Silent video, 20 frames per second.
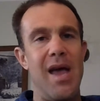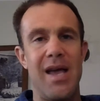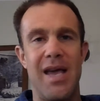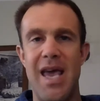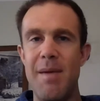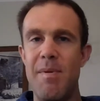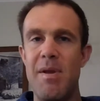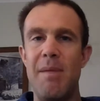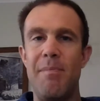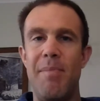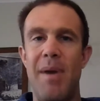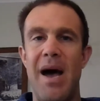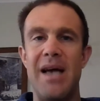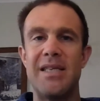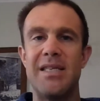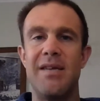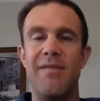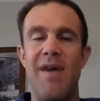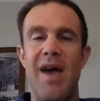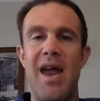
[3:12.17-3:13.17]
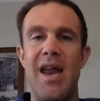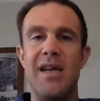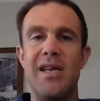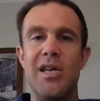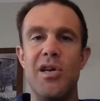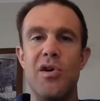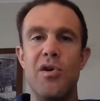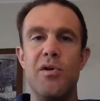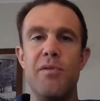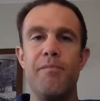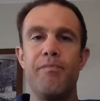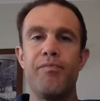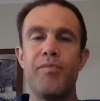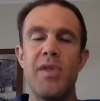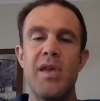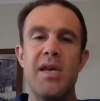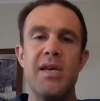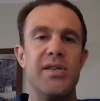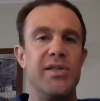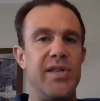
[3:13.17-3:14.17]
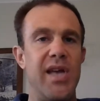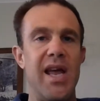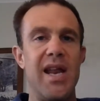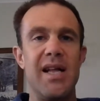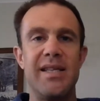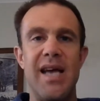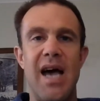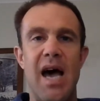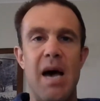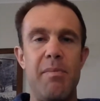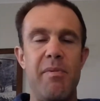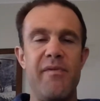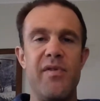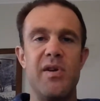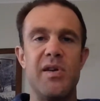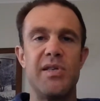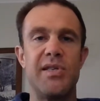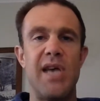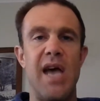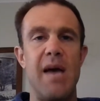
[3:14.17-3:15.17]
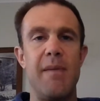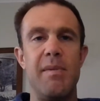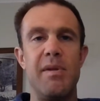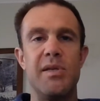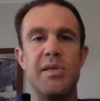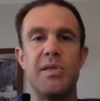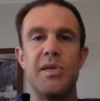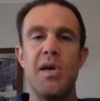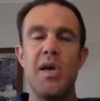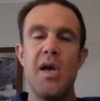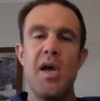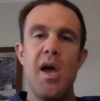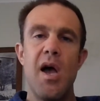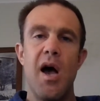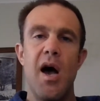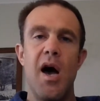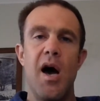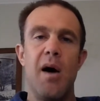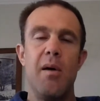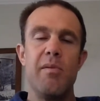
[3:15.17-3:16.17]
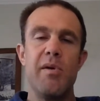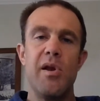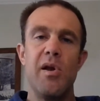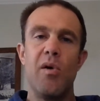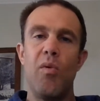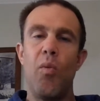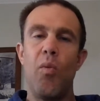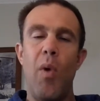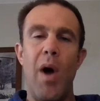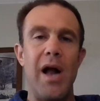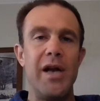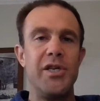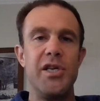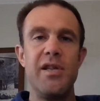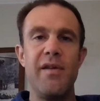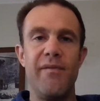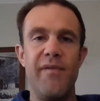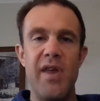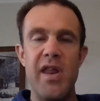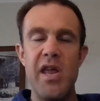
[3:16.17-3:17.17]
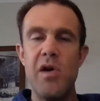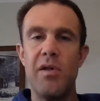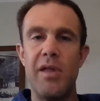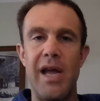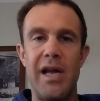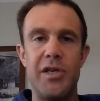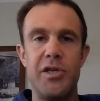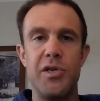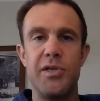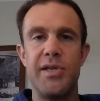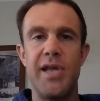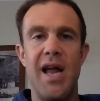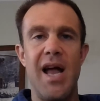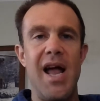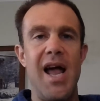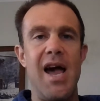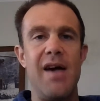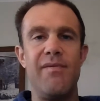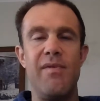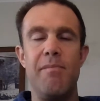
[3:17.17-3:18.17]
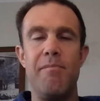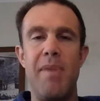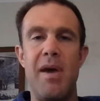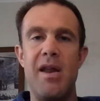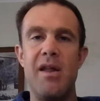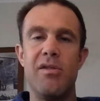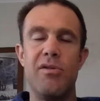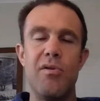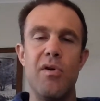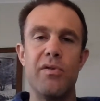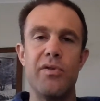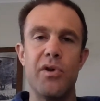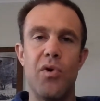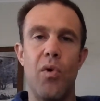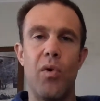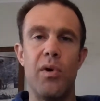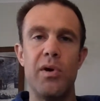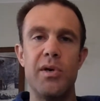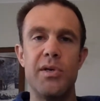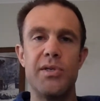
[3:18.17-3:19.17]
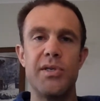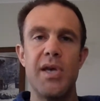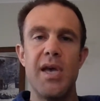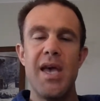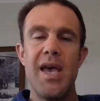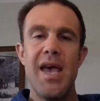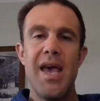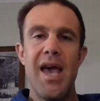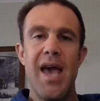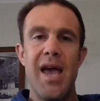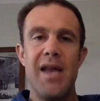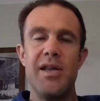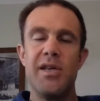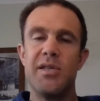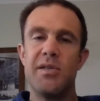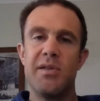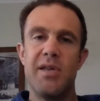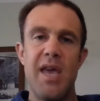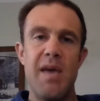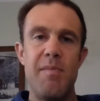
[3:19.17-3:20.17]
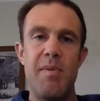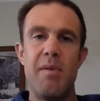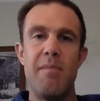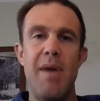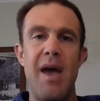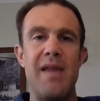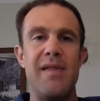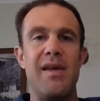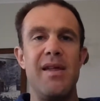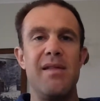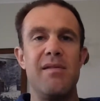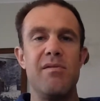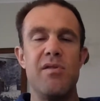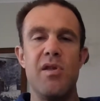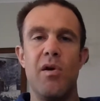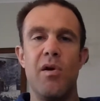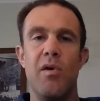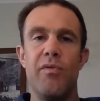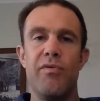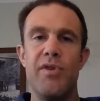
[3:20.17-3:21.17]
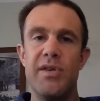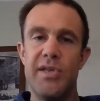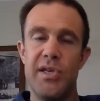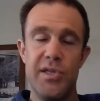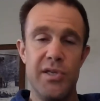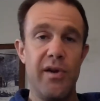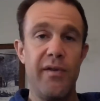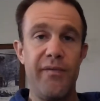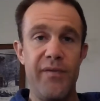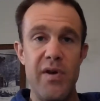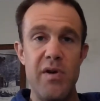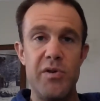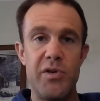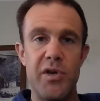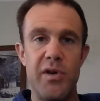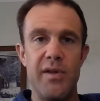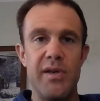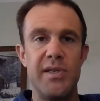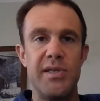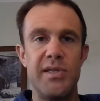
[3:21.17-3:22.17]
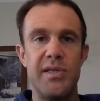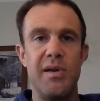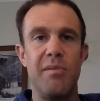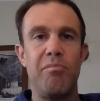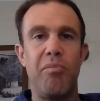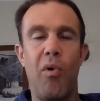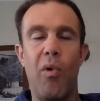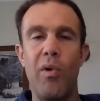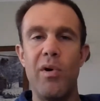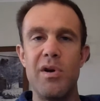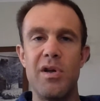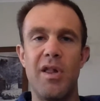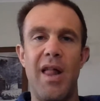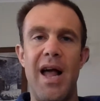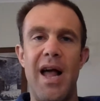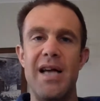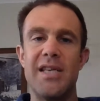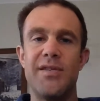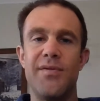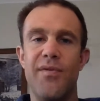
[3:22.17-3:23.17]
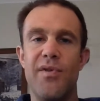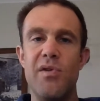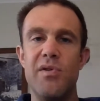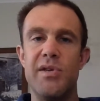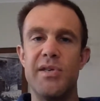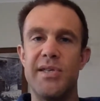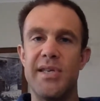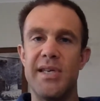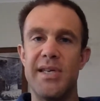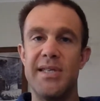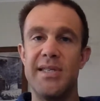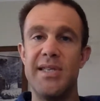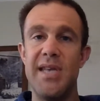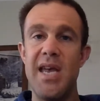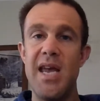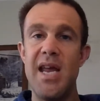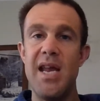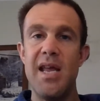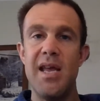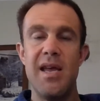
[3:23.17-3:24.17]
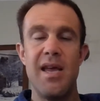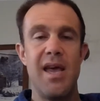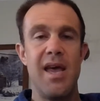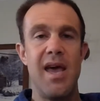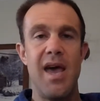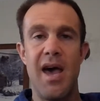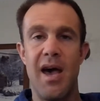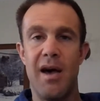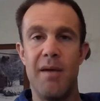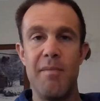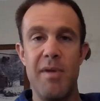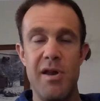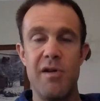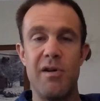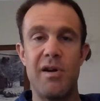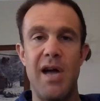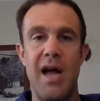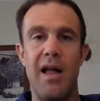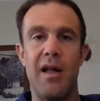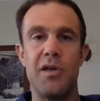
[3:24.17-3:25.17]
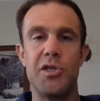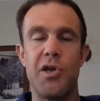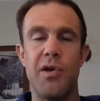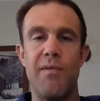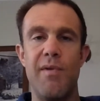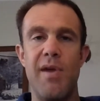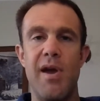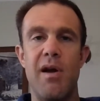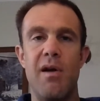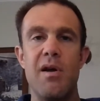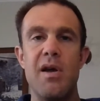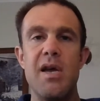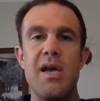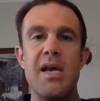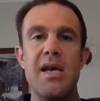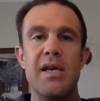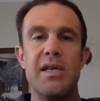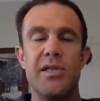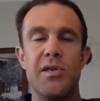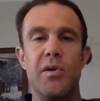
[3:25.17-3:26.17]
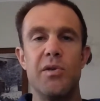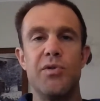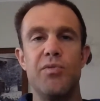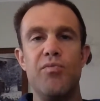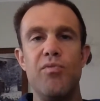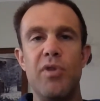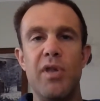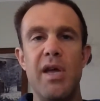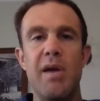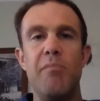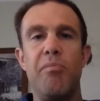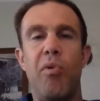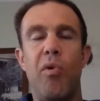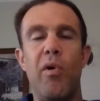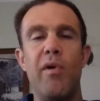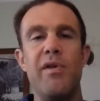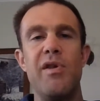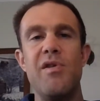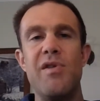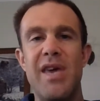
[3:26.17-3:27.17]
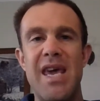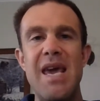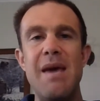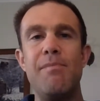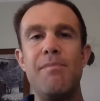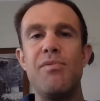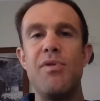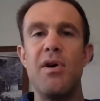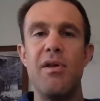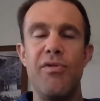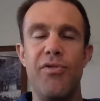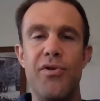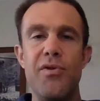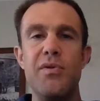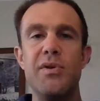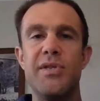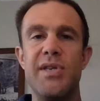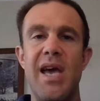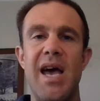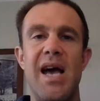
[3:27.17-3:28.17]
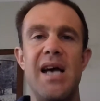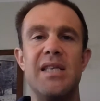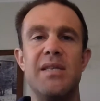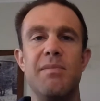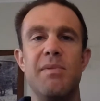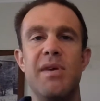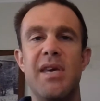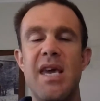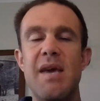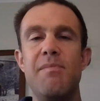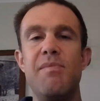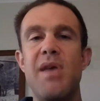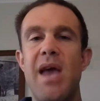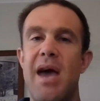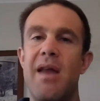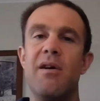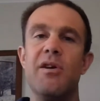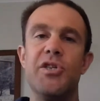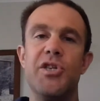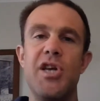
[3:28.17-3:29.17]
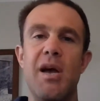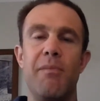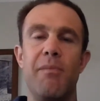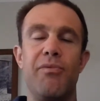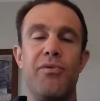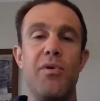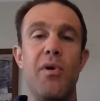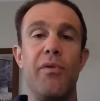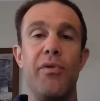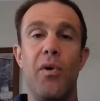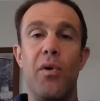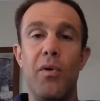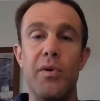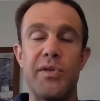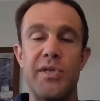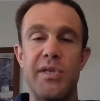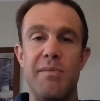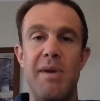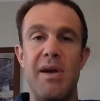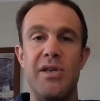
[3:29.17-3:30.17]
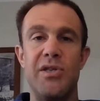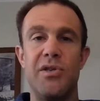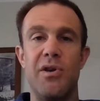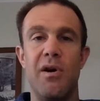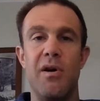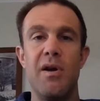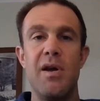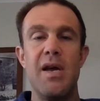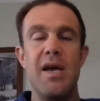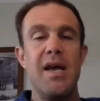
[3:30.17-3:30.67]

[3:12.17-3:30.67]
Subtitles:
Keeping a positive attitude, staying on top of your assignments, watching the video lectures that I have embedded throughout the course, and just keeping in mind that, this is your future. This is an important class for you to succeed in your college career. So it's really important you keep the enthusiasm and keep the energy up throughout the whole semester.